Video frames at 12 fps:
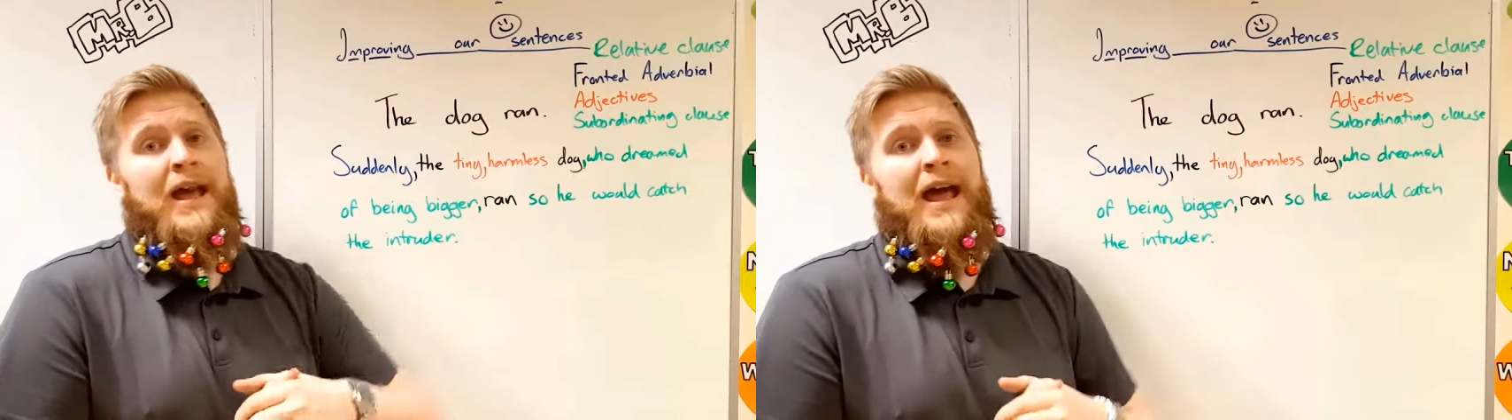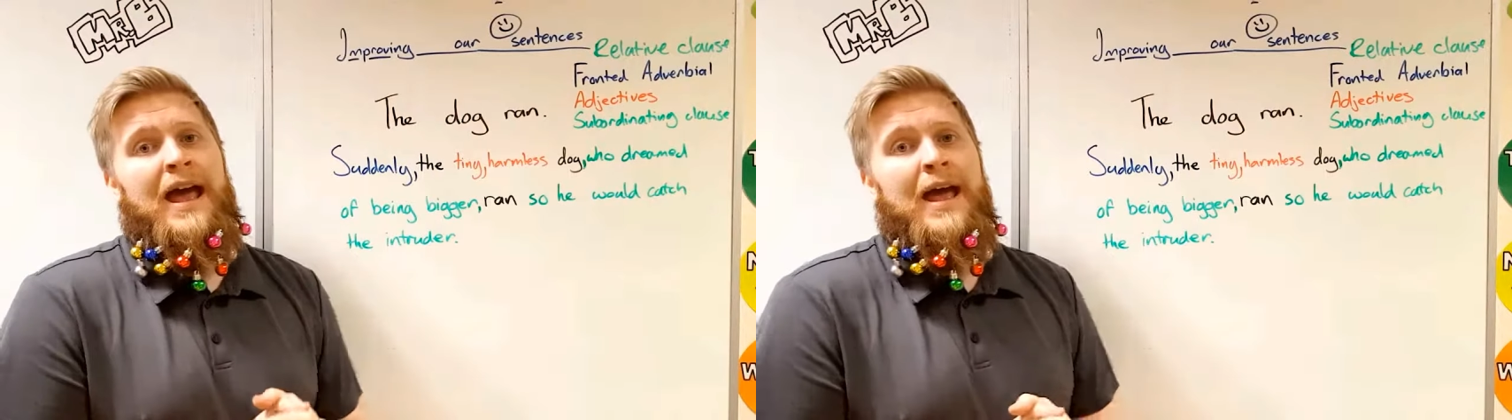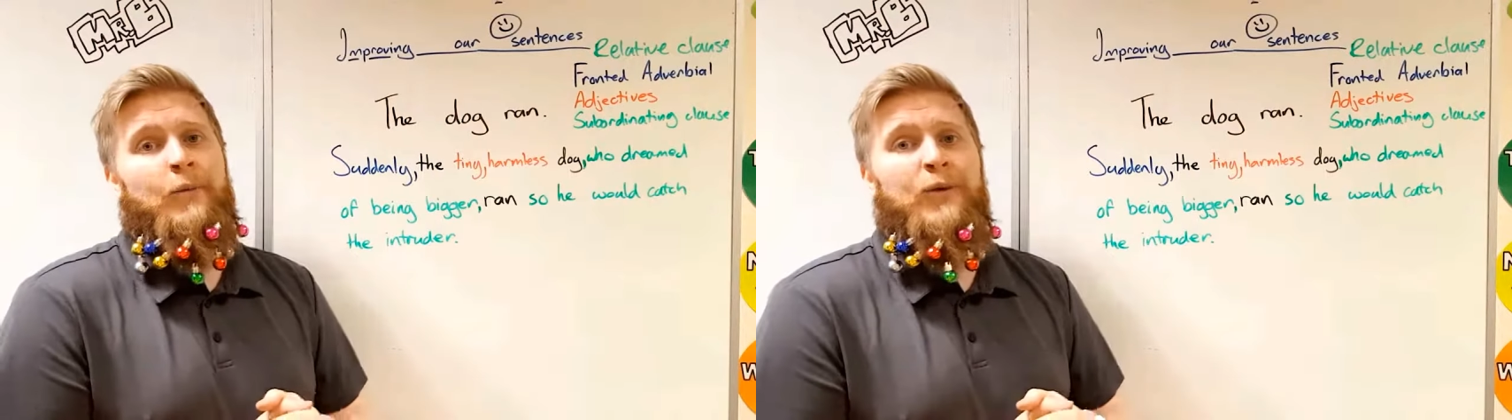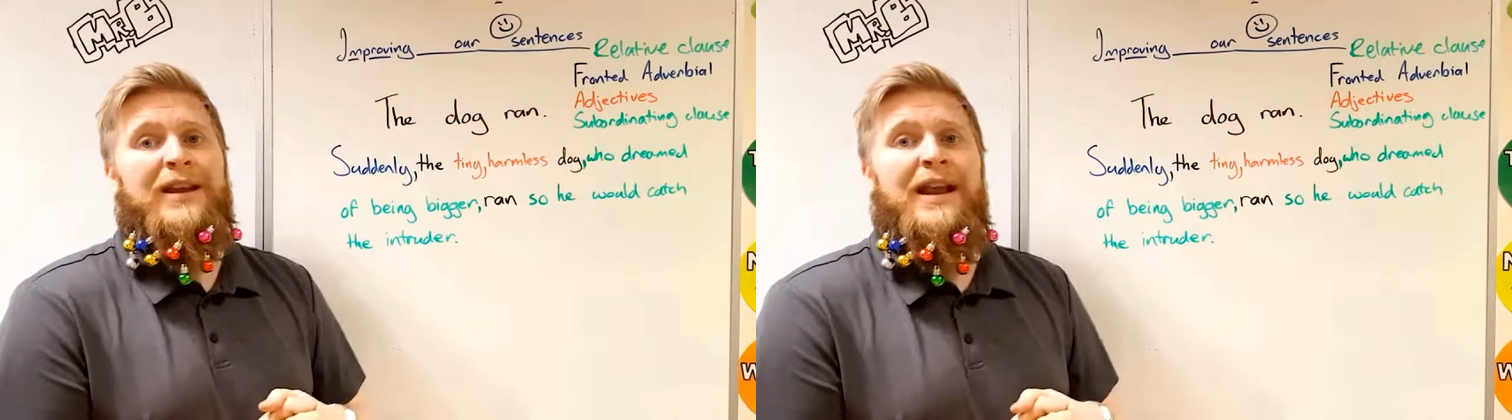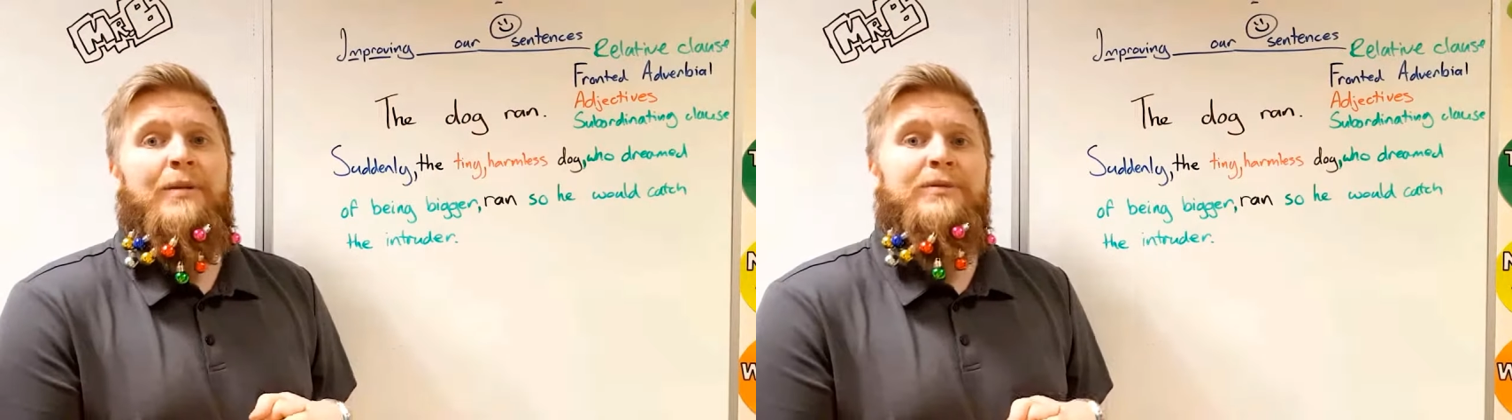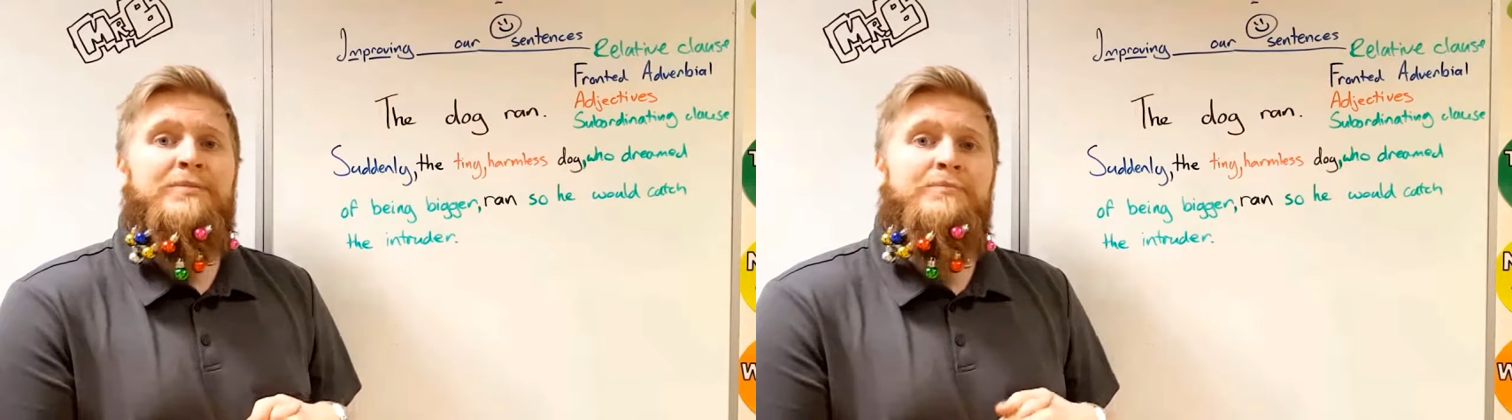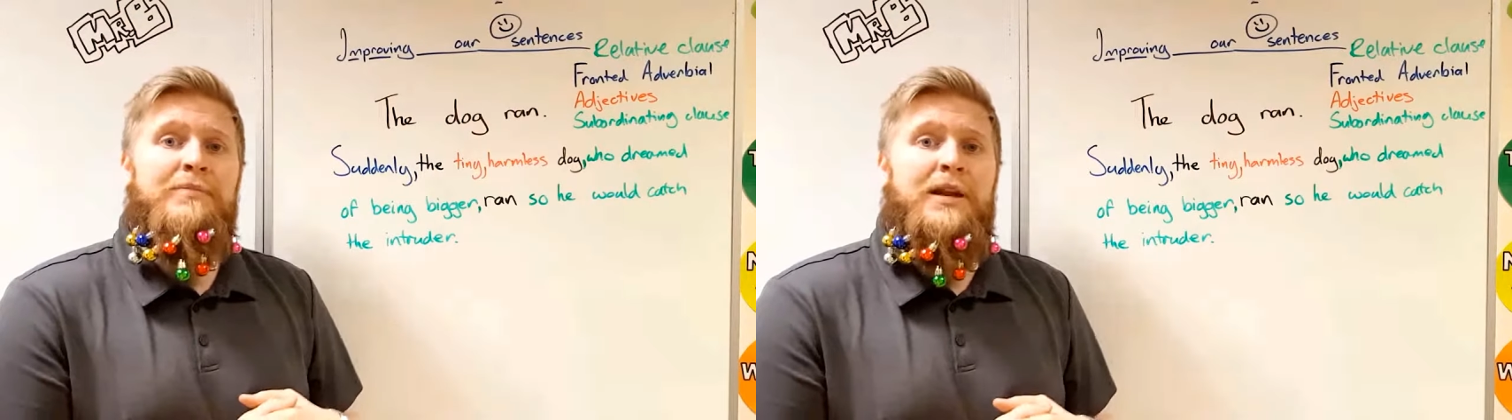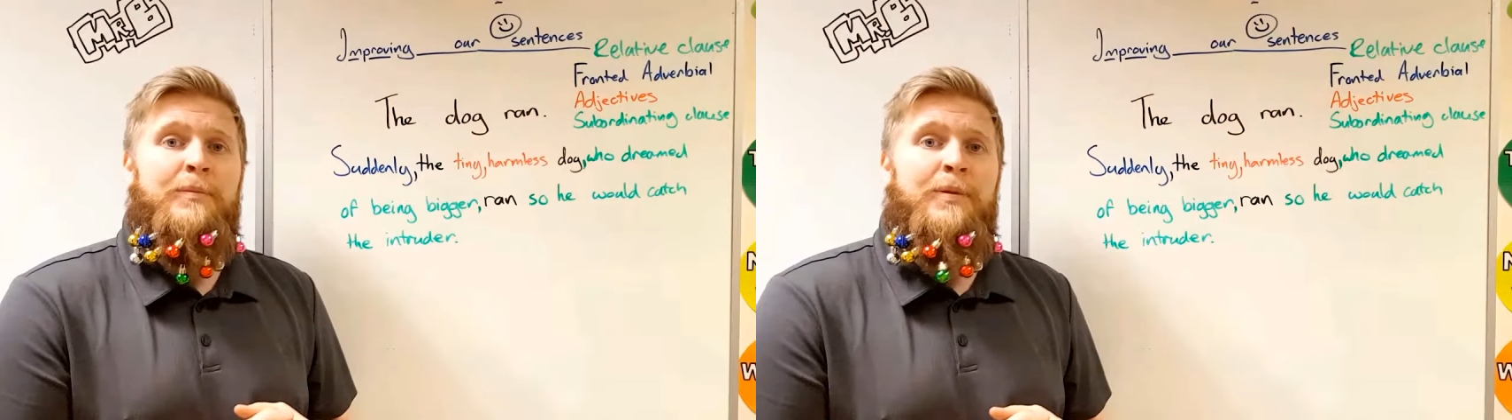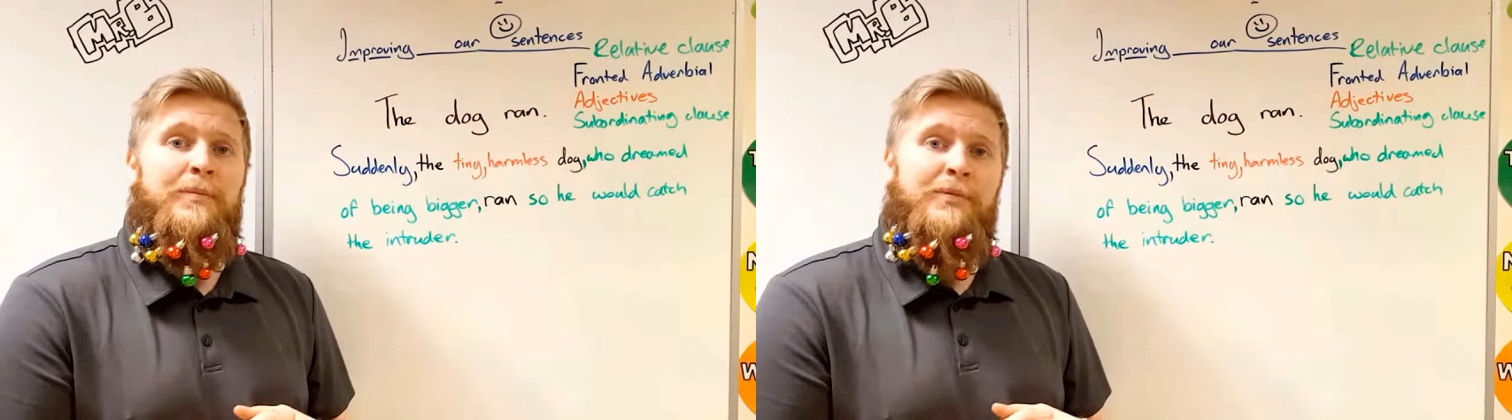we can help as
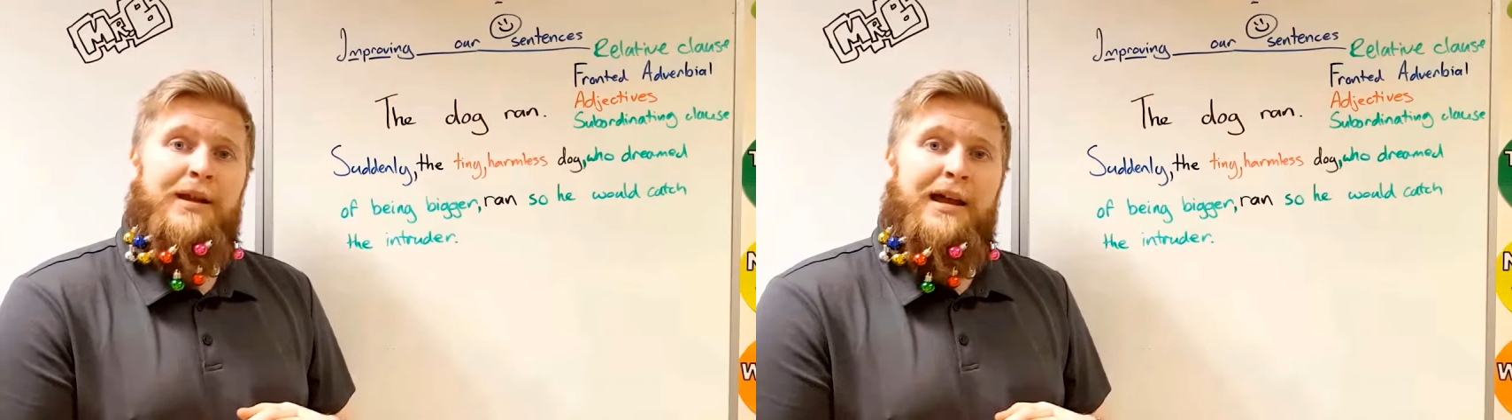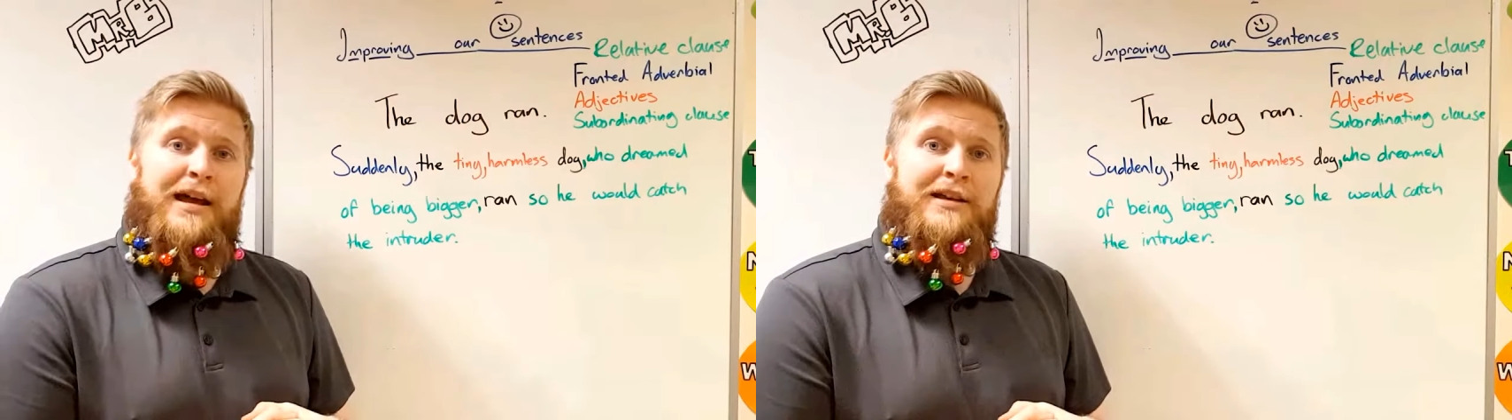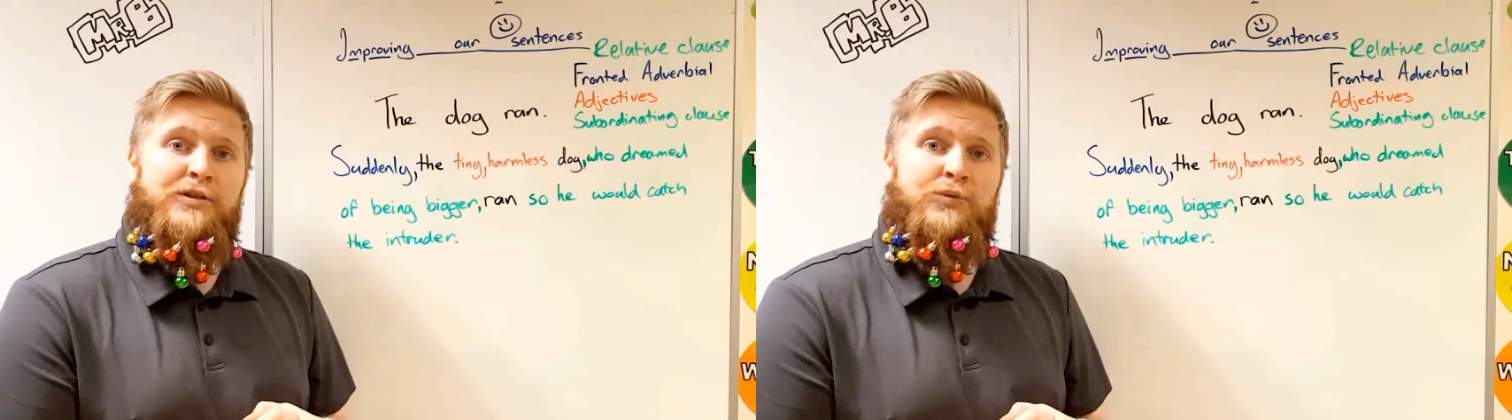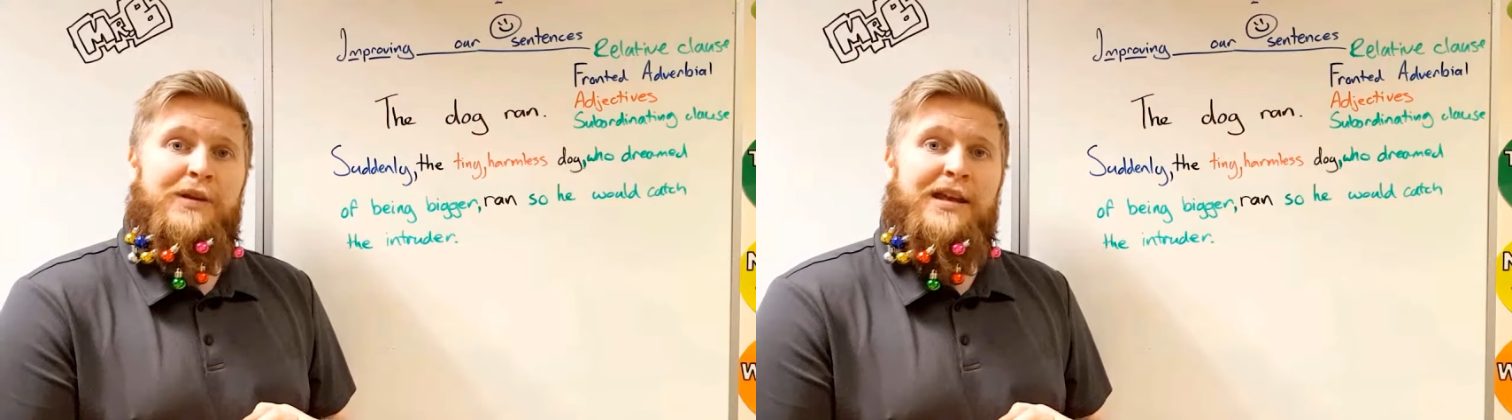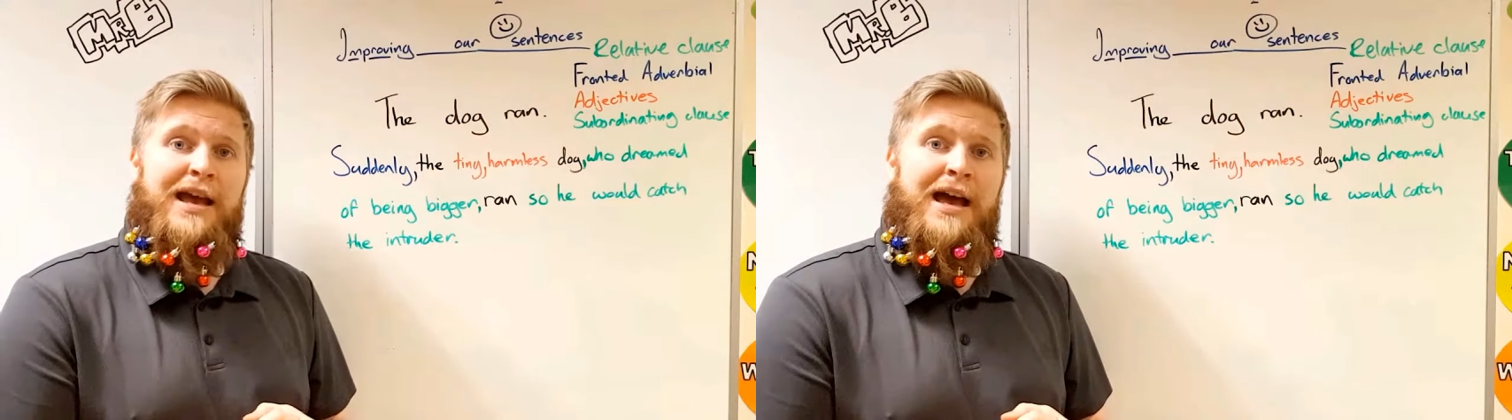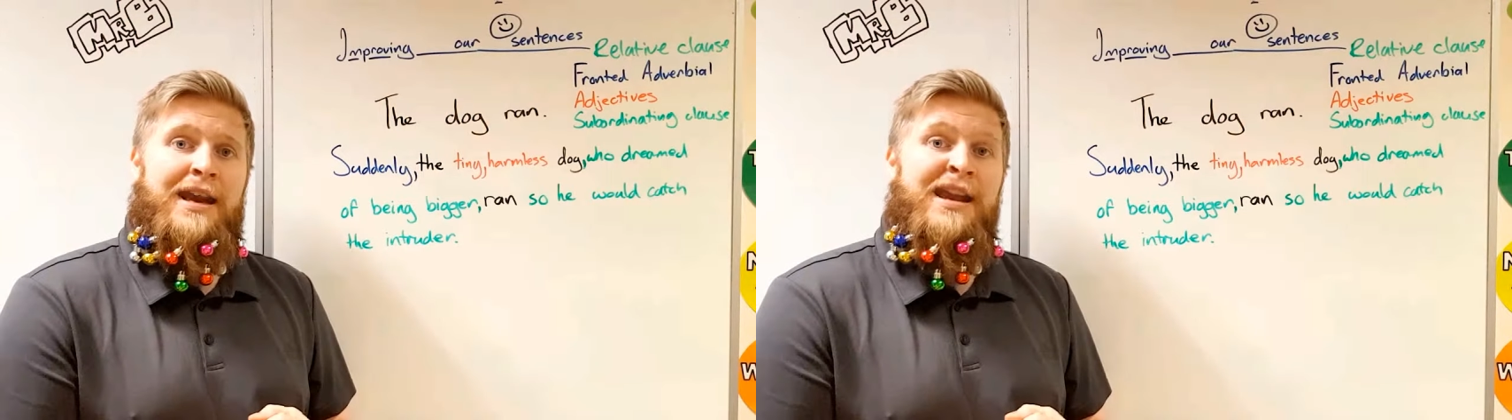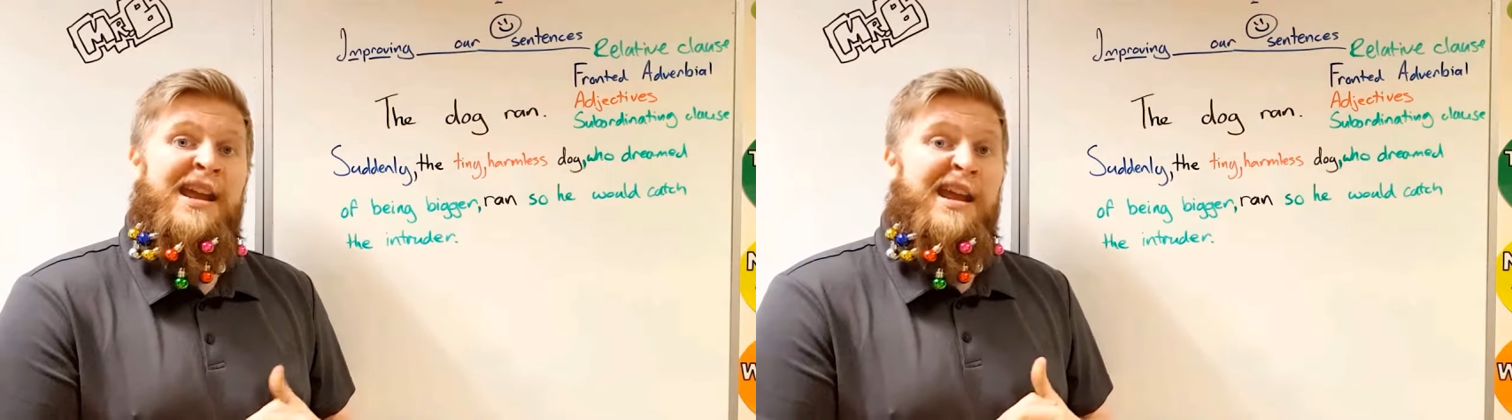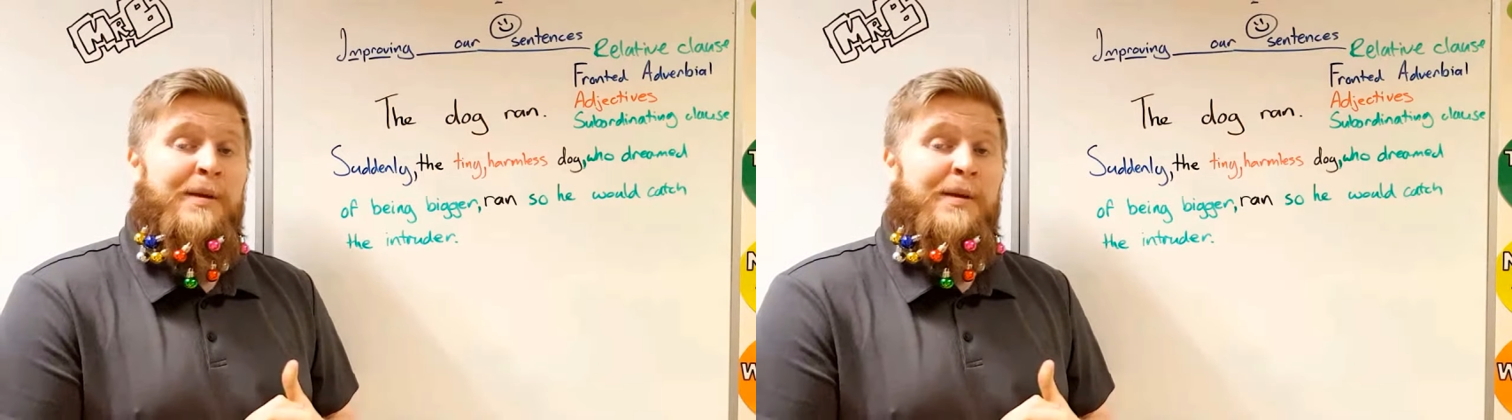many people as we can